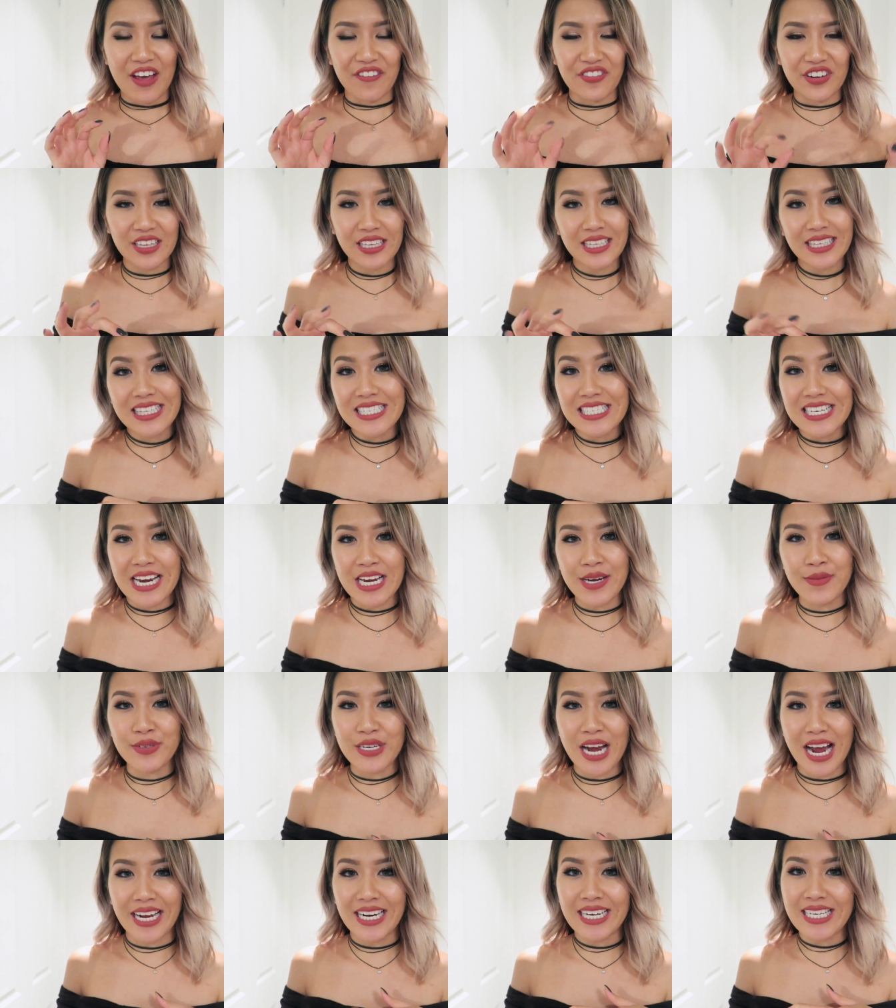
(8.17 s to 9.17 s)
I feel like the denim
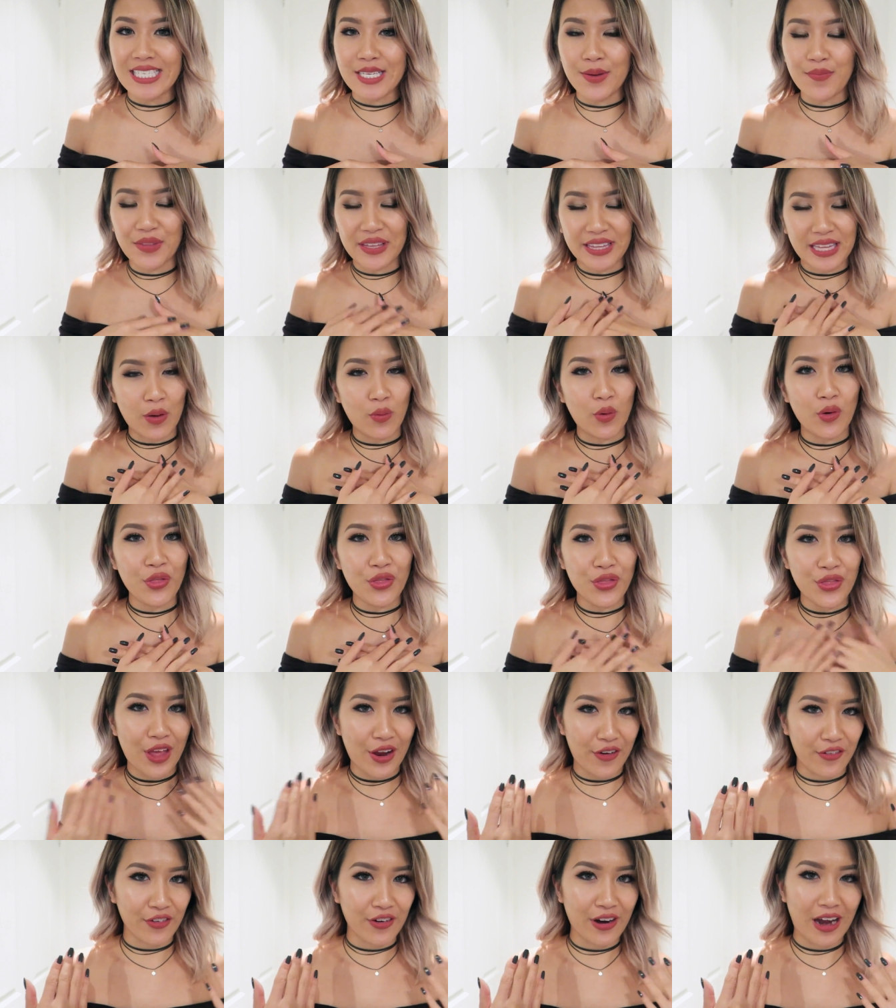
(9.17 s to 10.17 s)
jacket is something that will
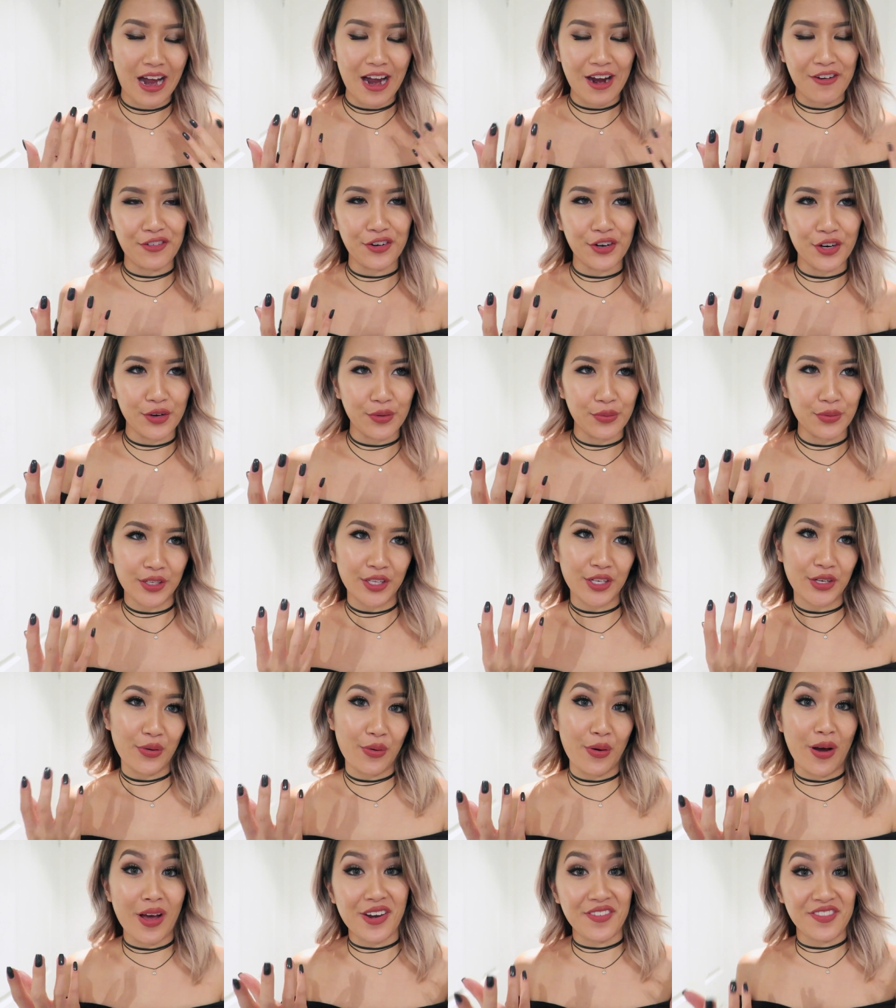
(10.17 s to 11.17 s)
never ever really
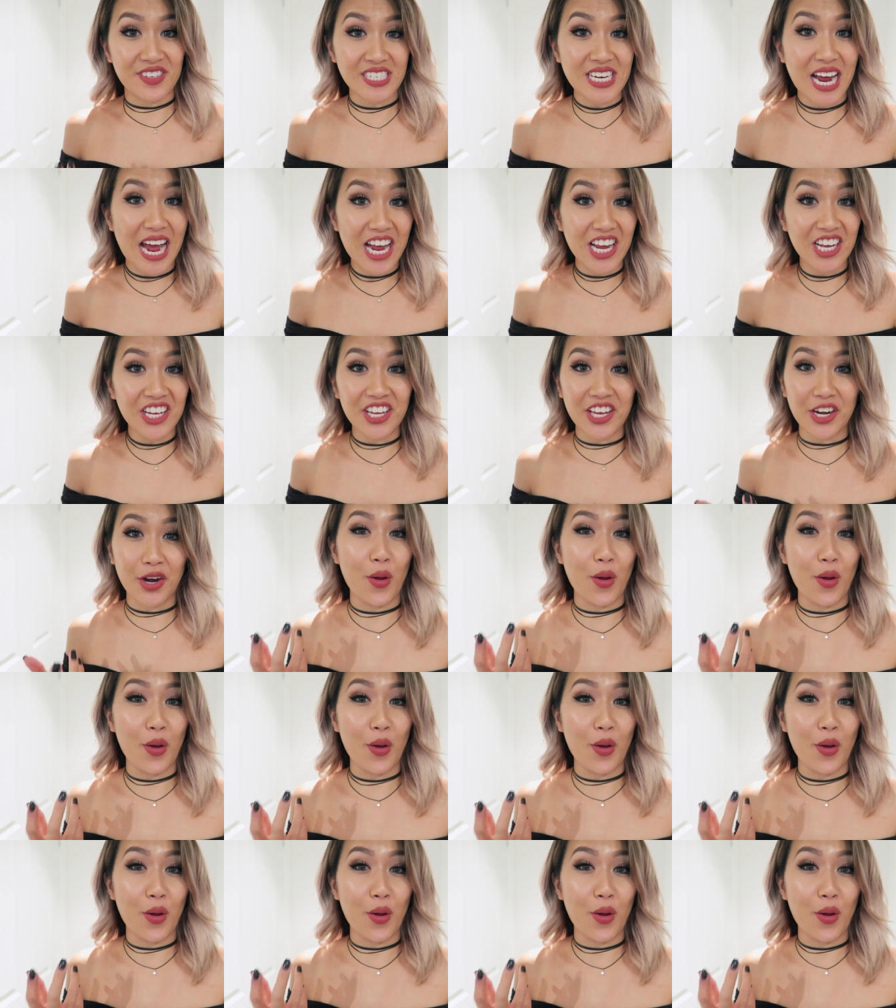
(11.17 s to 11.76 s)
go out of style.